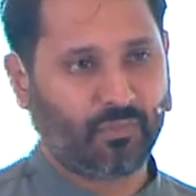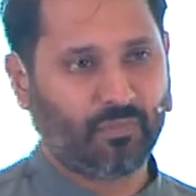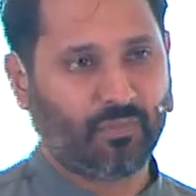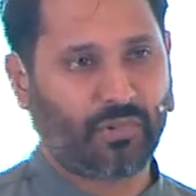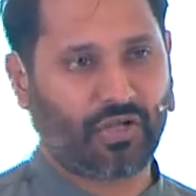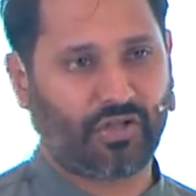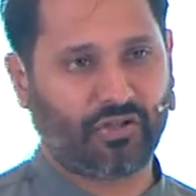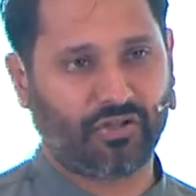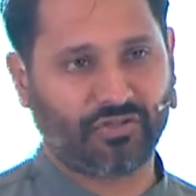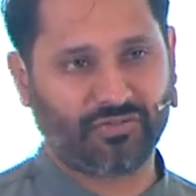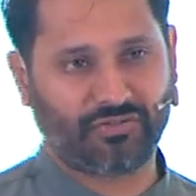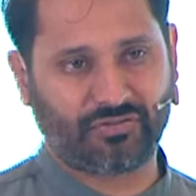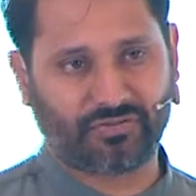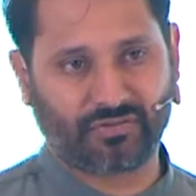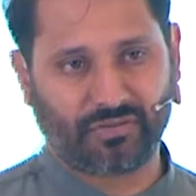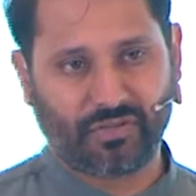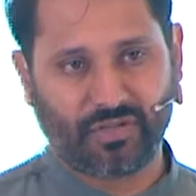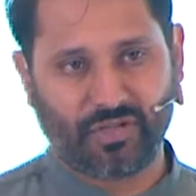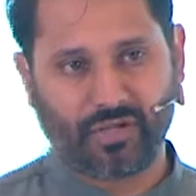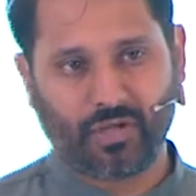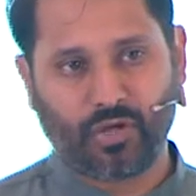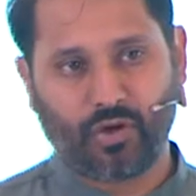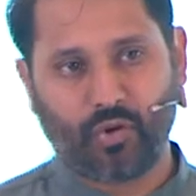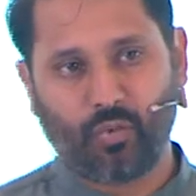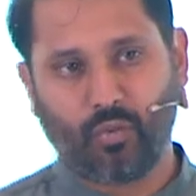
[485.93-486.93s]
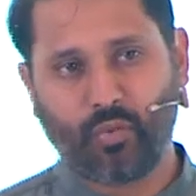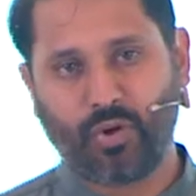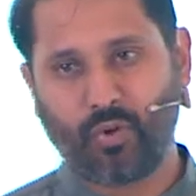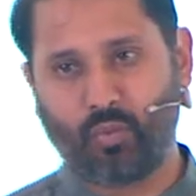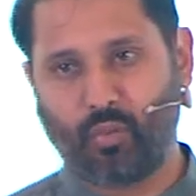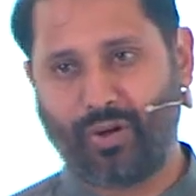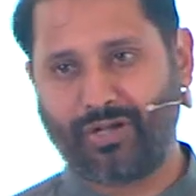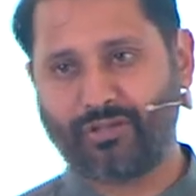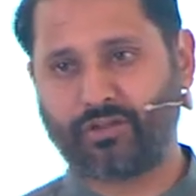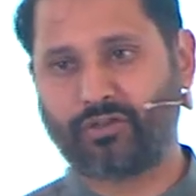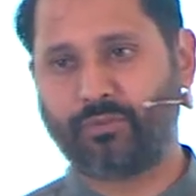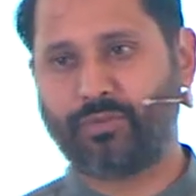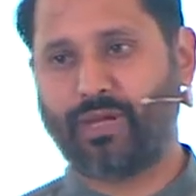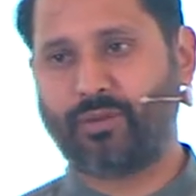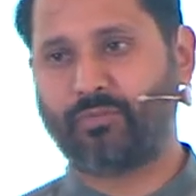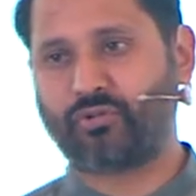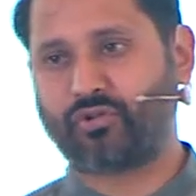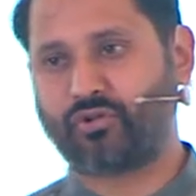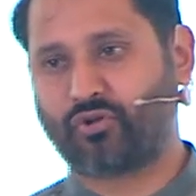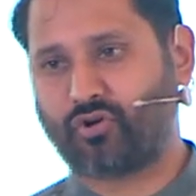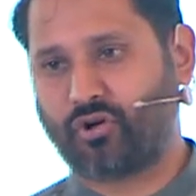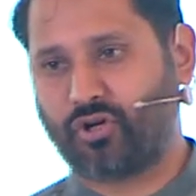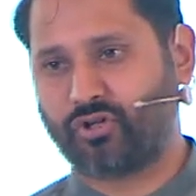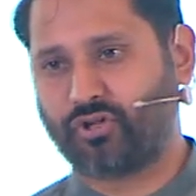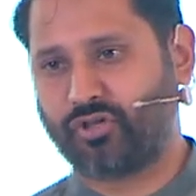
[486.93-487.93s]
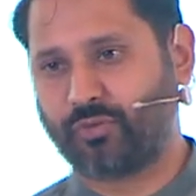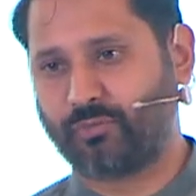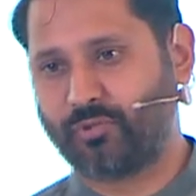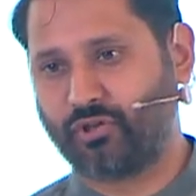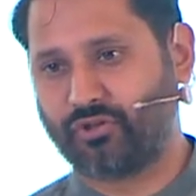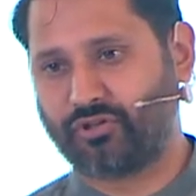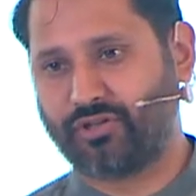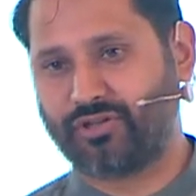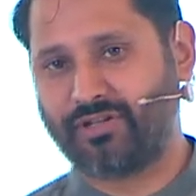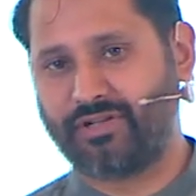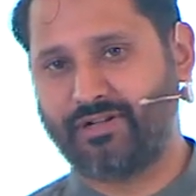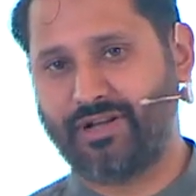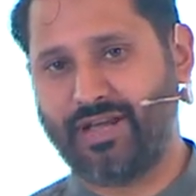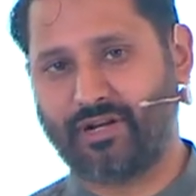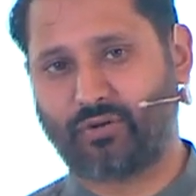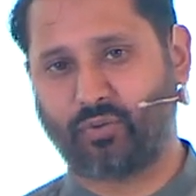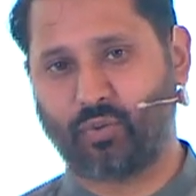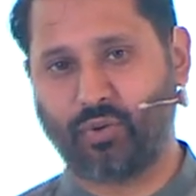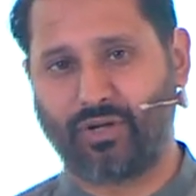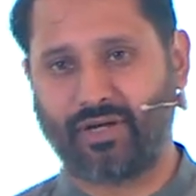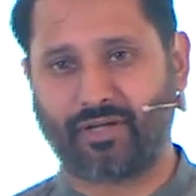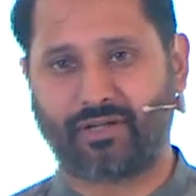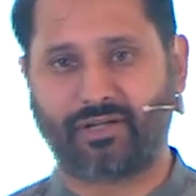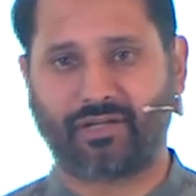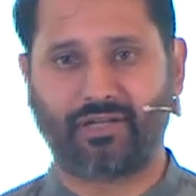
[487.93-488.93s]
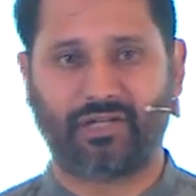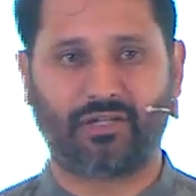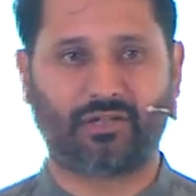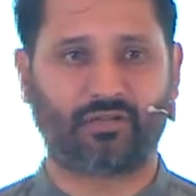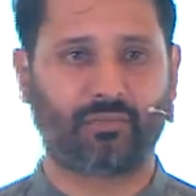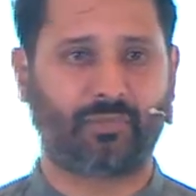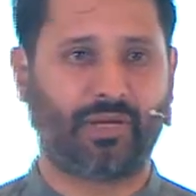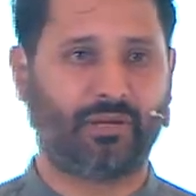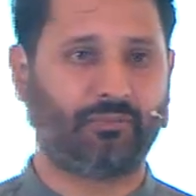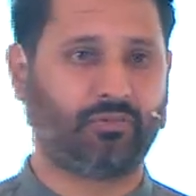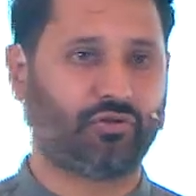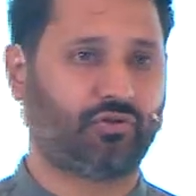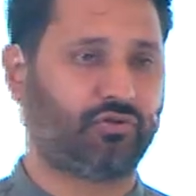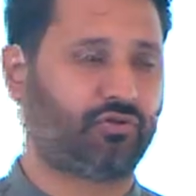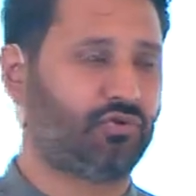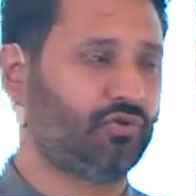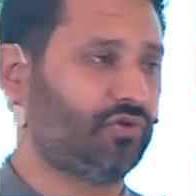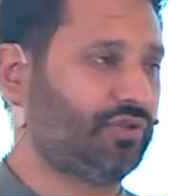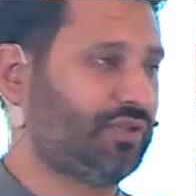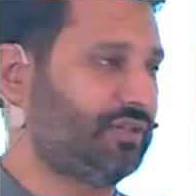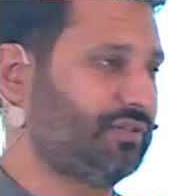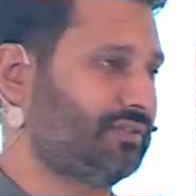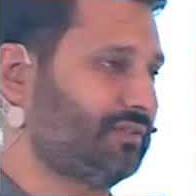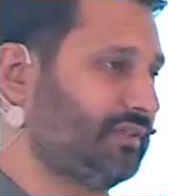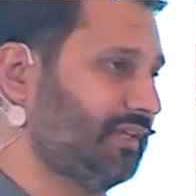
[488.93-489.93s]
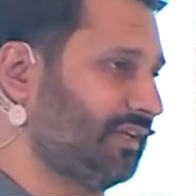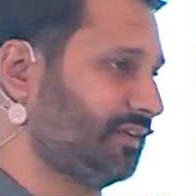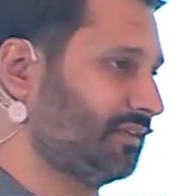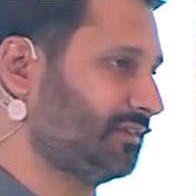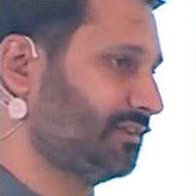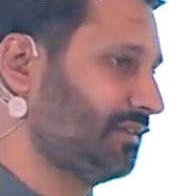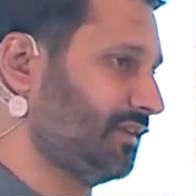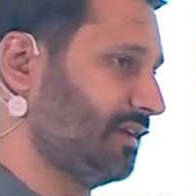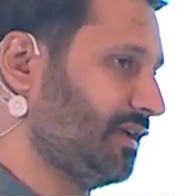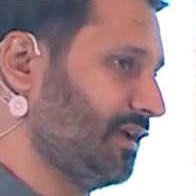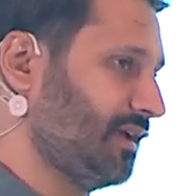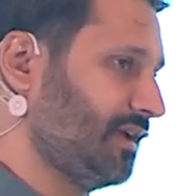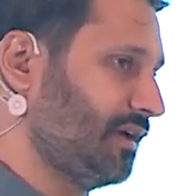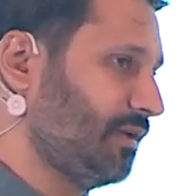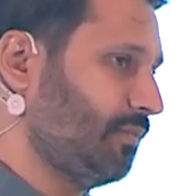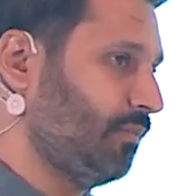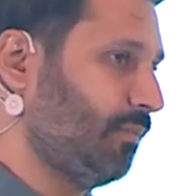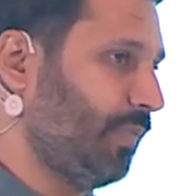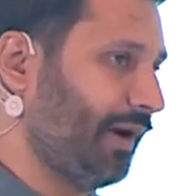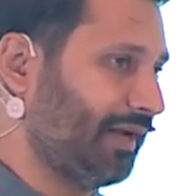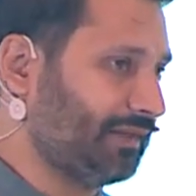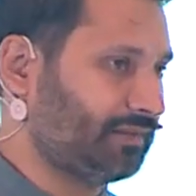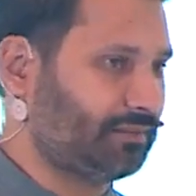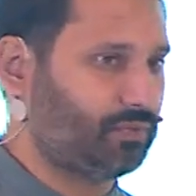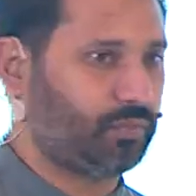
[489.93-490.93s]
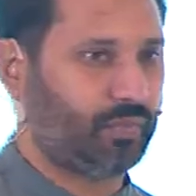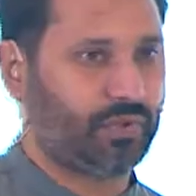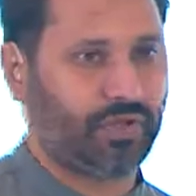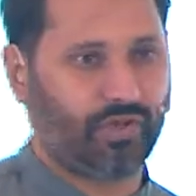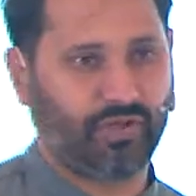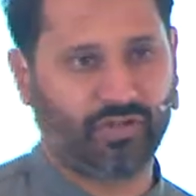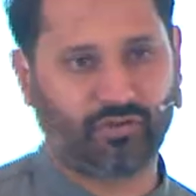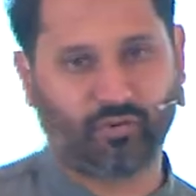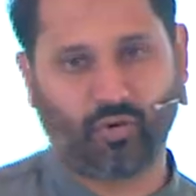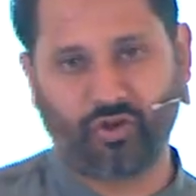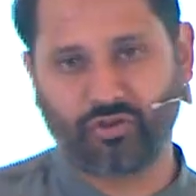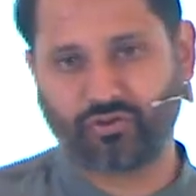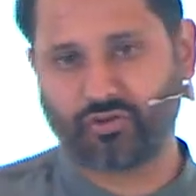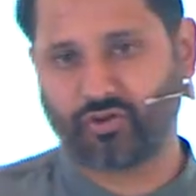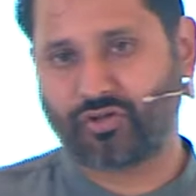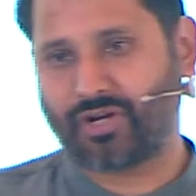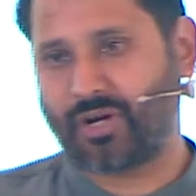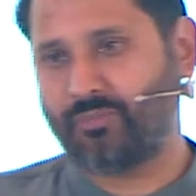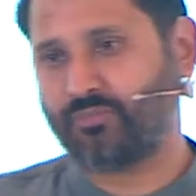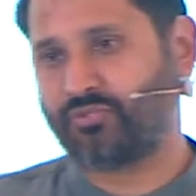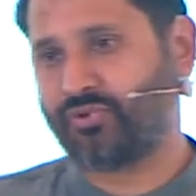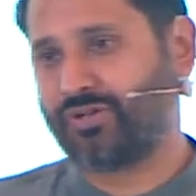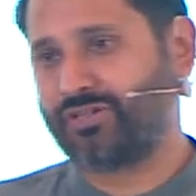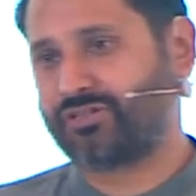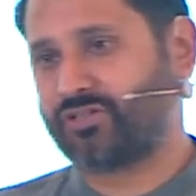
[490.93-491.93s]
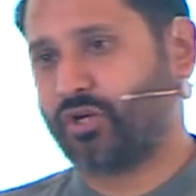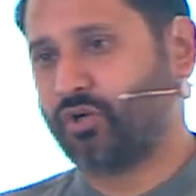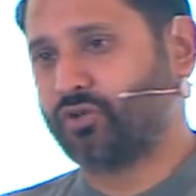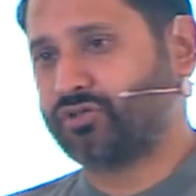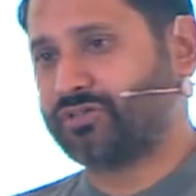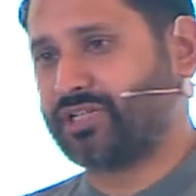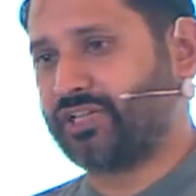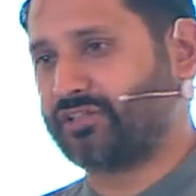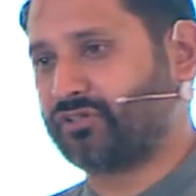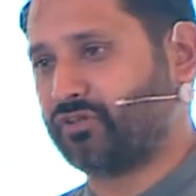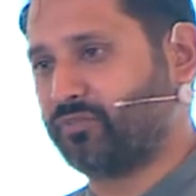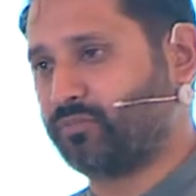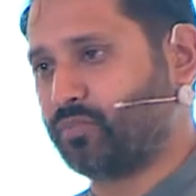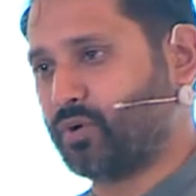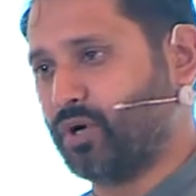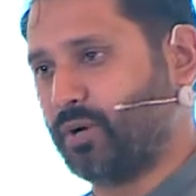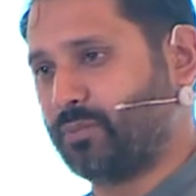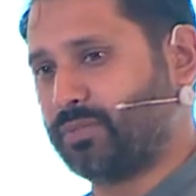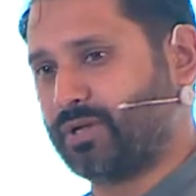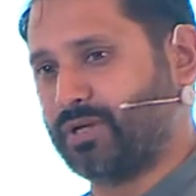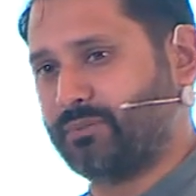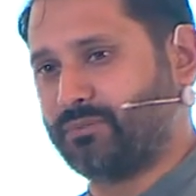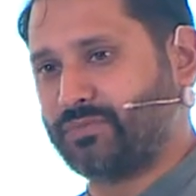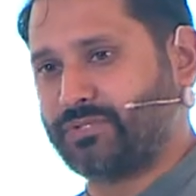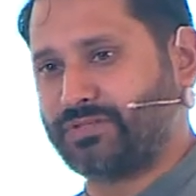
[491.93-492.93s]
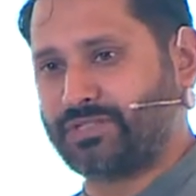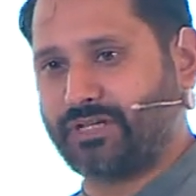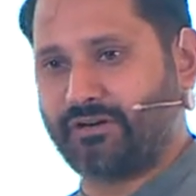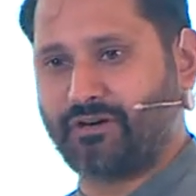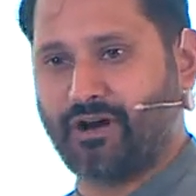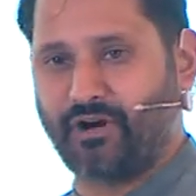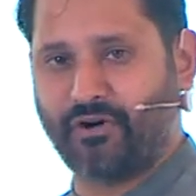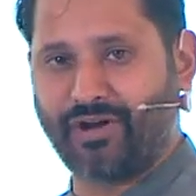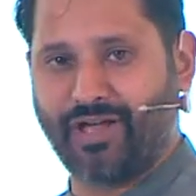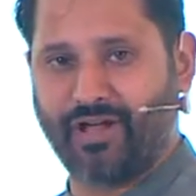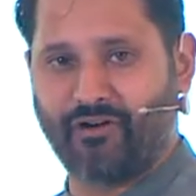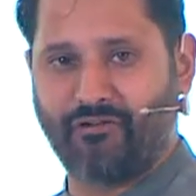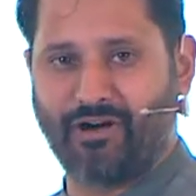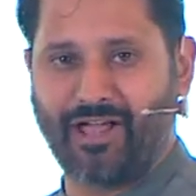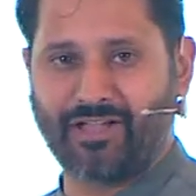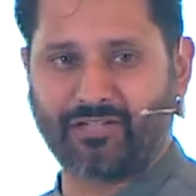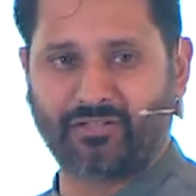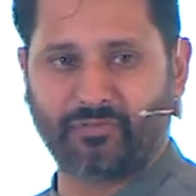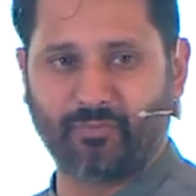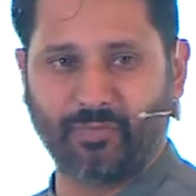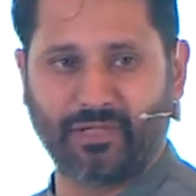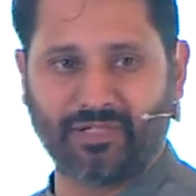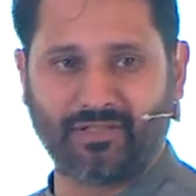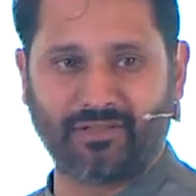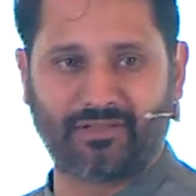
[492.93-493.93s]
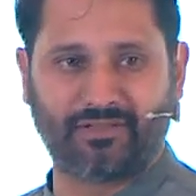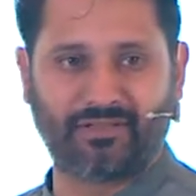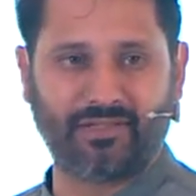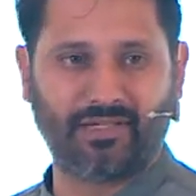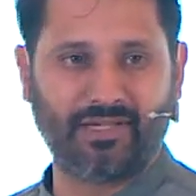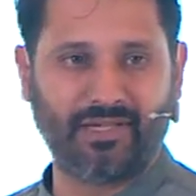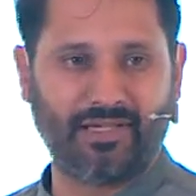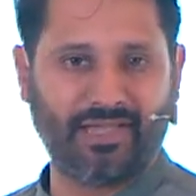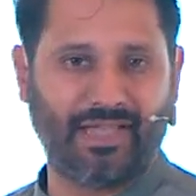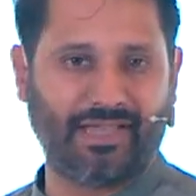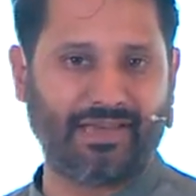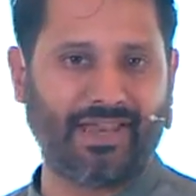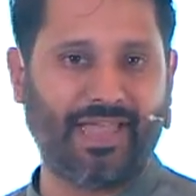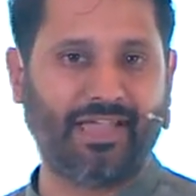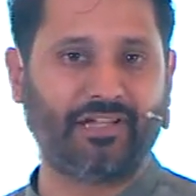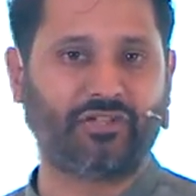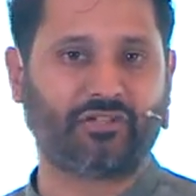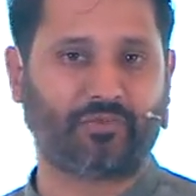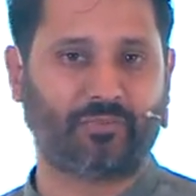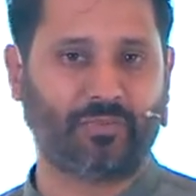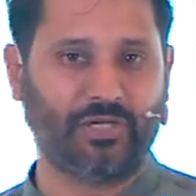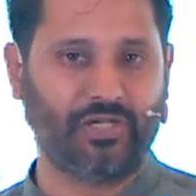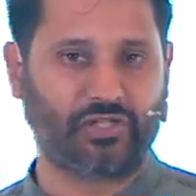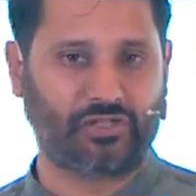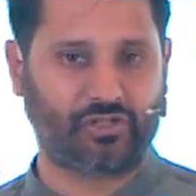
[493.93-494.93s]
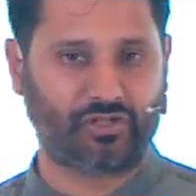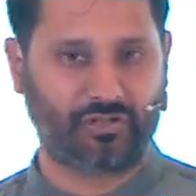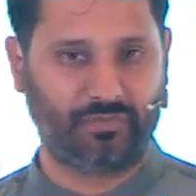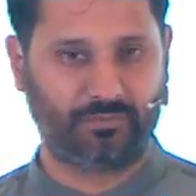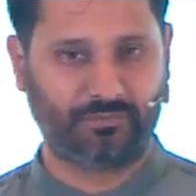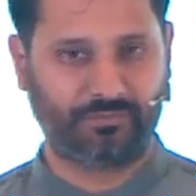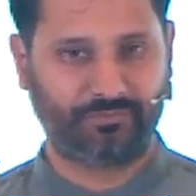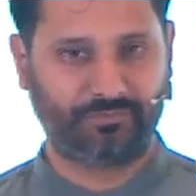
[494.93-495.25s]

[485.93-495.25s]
because we want to be able to contribute on the network and to be able to do these things, but it also comes with its own set of problems around harassment and hate speech.